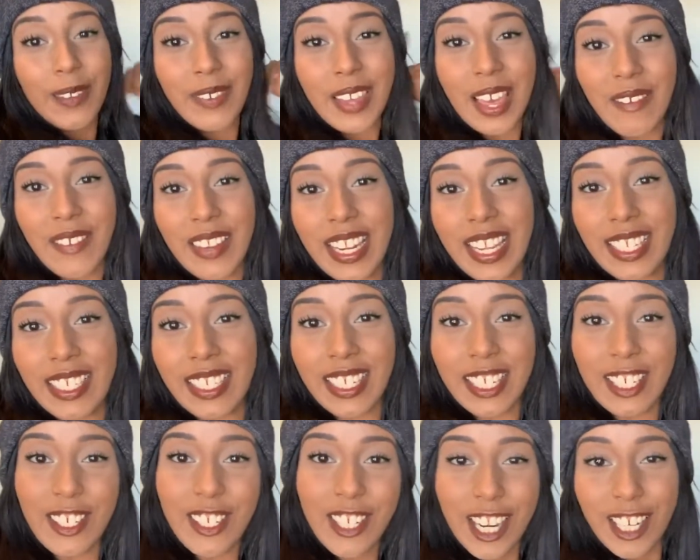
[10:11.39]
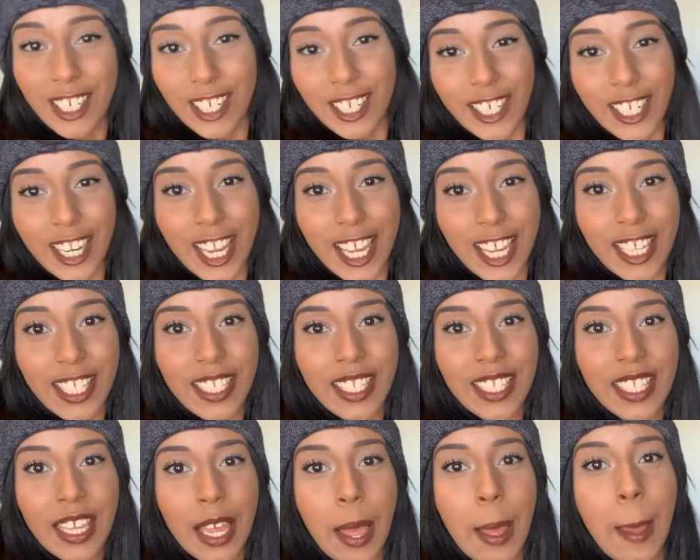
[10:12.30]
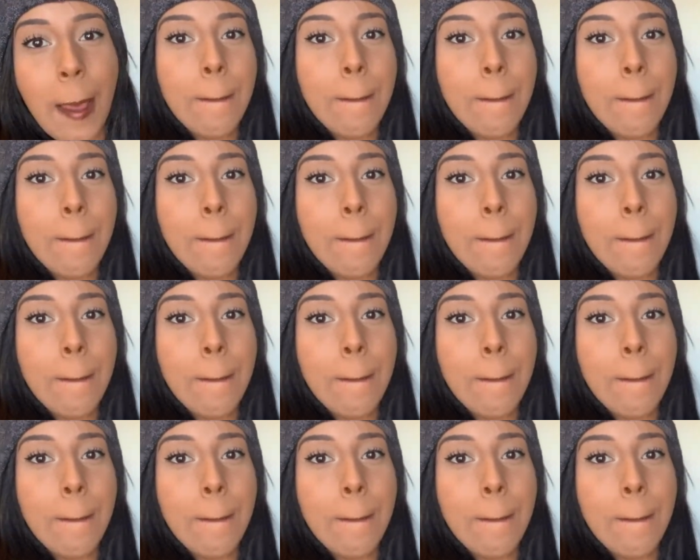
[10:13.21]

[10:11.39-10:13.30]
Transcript: If you have any suggestions,